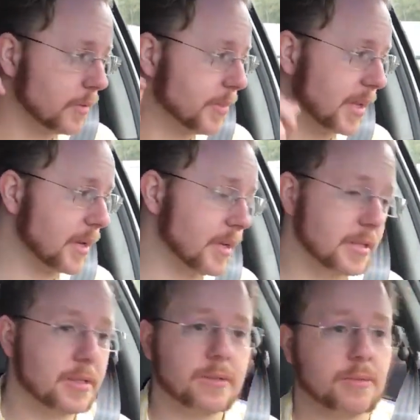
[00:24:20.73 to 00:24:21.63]

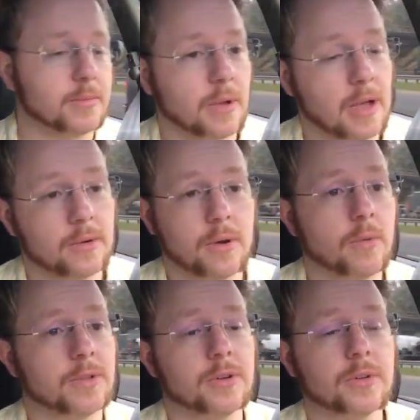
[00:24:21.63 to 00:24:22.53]
Because I don't know
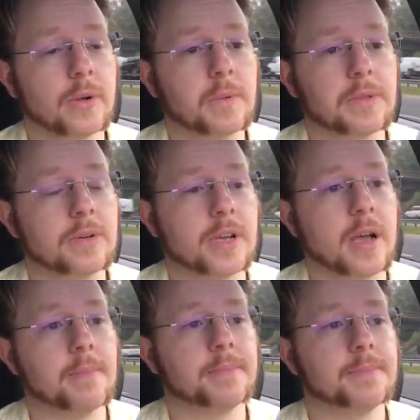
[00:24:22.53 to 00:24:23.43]
what they're doing with their
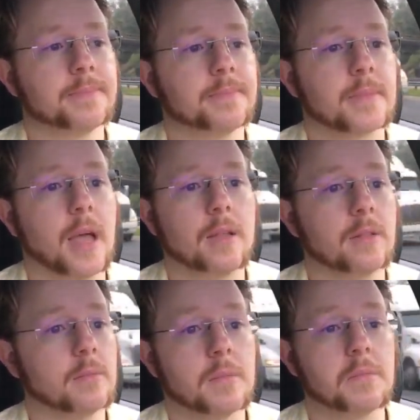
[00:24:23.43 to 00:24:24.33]
time. I
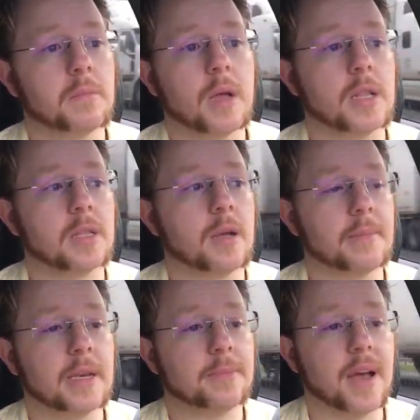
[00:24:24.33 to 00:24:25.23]

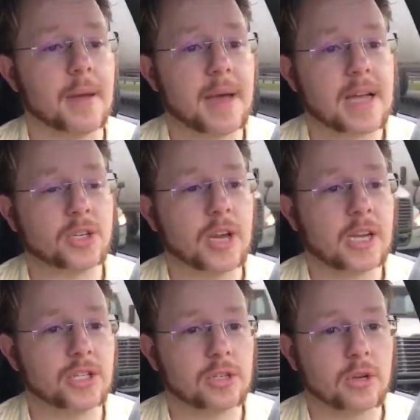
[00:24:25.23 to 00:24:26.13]
mean, my
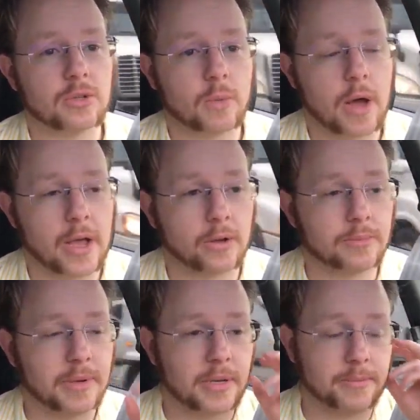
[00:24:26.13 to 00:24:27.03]
imagination goes
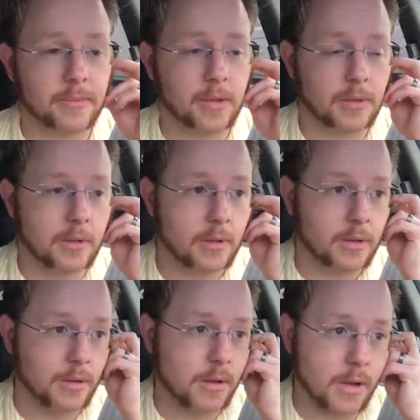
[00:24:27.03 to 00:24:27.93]
wild, but
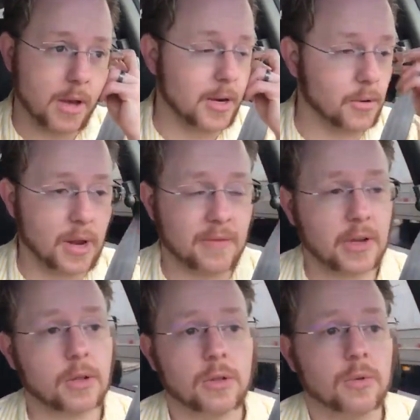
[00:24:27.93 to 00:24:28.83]
I don't have
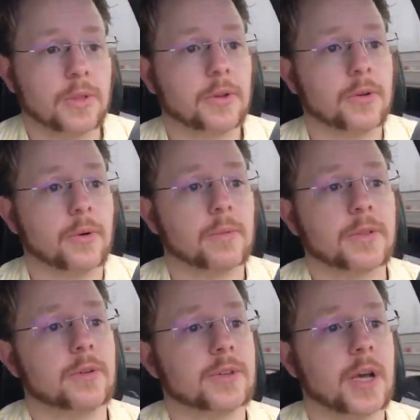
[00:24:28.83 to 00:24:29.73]
a clue what they're doing
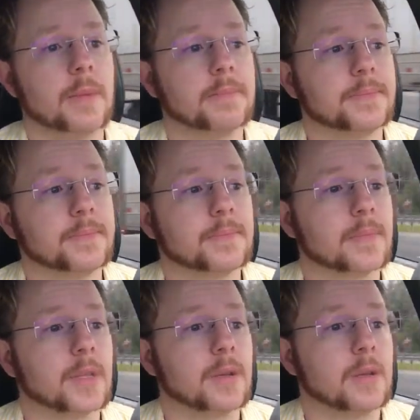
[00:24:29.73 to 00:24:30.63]
with their time.
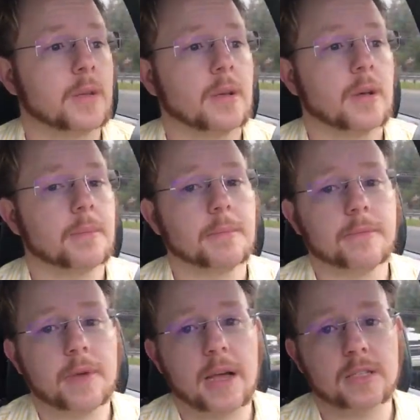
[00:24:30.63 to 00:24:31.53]

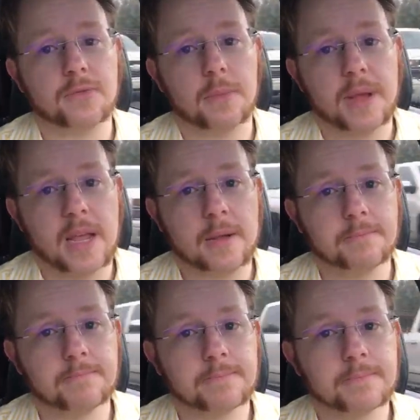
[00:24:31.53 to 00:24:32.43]
As for me,
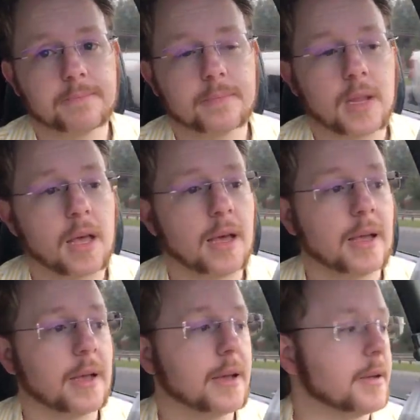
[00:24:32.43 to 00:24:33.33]

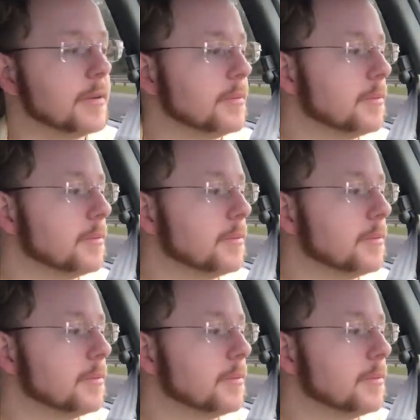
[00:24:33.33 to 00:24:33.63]
I